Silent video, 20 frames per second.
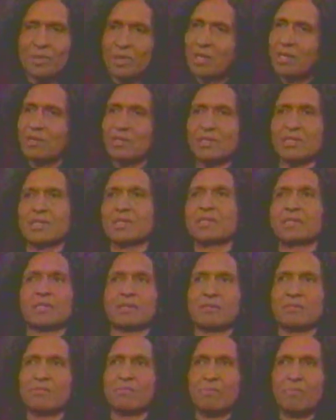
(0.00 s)
and here's
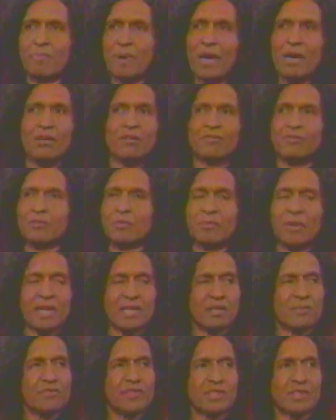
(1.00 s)
this powerful,
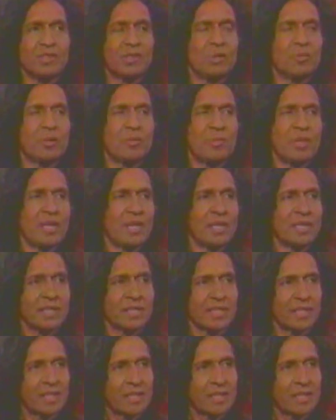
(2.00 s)
magnificent human being.